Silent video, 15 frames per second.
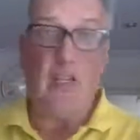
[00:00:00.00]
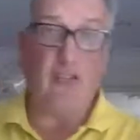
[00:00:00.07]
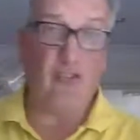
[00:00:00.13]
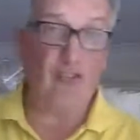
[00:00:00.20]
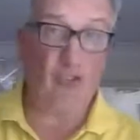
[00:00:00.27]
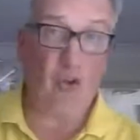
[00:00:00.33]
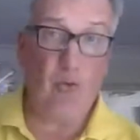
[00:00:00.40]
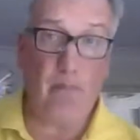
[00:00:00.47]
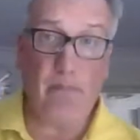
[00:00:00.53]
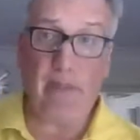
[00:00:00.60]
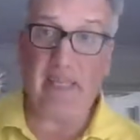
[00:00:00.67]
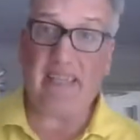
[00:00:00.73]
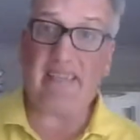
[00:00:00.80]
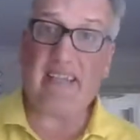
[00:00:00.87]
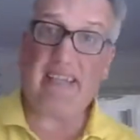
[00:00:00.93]
and Zoom
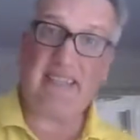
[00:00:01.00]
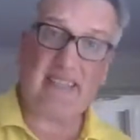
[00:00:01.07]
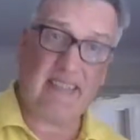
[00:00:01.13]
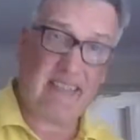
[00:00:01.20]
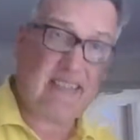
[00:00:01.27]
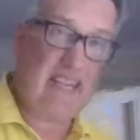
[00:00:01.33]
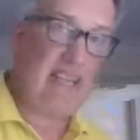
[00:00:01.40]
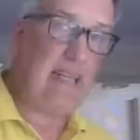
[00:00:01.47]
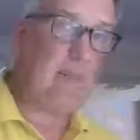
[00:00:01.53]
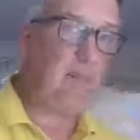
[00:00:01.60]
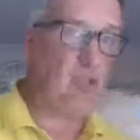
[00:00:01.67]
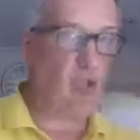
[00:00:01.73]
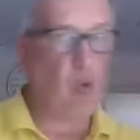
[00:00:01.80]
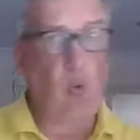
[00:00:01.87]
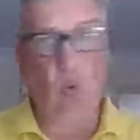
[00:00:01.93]
meetings and
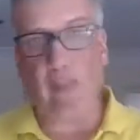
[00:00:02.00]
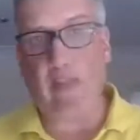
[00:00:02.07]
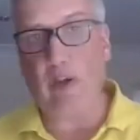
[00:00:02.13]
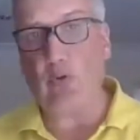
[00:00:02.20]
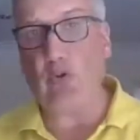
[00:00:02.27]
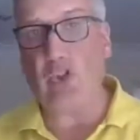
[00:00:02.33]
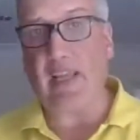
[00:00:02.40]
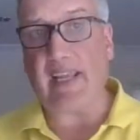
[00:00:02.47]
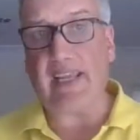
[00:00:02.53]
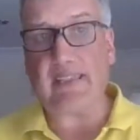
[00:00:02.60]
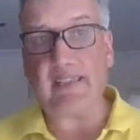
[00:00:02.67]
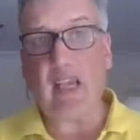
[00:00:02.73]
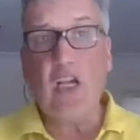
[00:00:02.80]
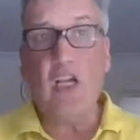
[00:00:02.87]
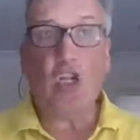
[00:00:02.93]
Teams and all of those
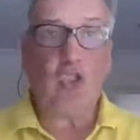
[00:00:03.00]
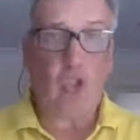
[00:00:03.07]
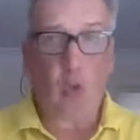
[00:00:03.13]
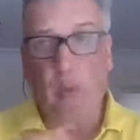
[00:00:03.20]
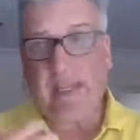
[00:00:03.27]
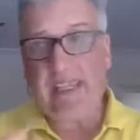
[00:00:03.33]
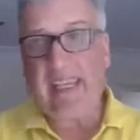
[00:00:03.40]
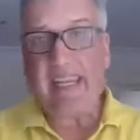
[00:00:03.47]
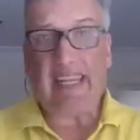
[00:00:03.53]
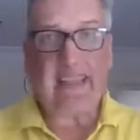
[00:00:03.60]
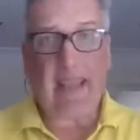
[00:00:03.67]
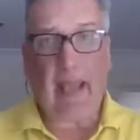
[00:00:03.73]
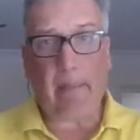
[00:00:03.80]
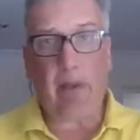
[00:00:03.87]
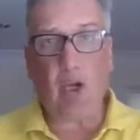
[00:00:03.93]
things. So we
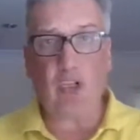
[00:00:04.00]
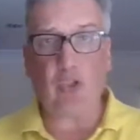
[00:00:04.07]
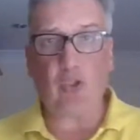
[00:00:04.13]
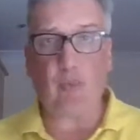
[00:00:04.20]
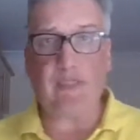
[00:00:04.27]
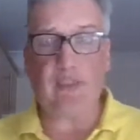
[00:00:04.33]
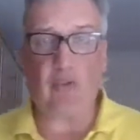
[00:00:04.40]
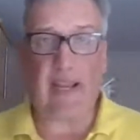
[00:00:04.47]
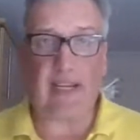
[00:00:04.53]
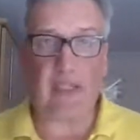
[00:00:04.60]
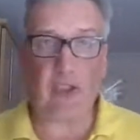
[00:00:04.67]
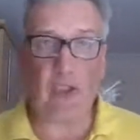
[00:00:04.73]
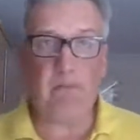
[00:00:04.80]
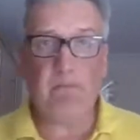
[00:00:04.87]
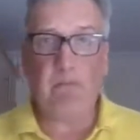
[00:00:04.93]
need that personal
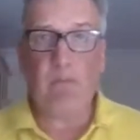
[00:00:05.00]
interaction.